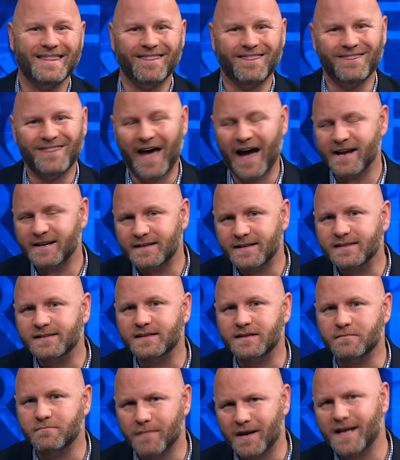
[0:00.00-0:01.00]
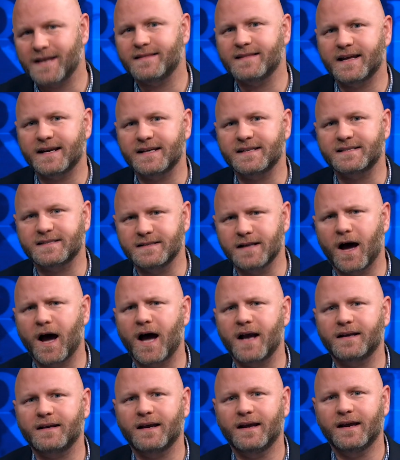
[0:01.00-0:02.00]
that doesn't mean that it's
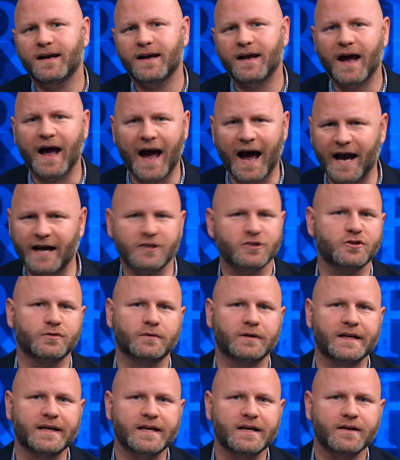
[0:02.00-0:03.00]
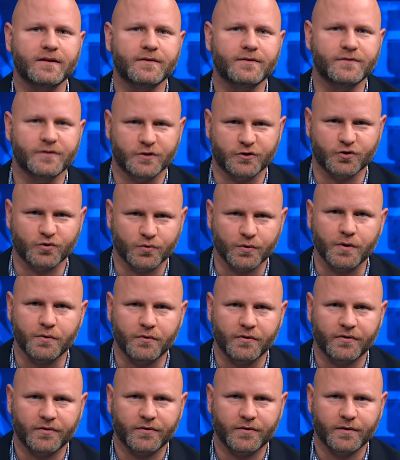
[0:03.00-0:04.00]
not actually the
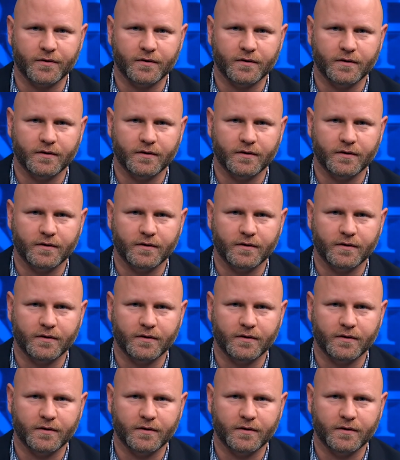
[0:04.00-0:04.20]
truth.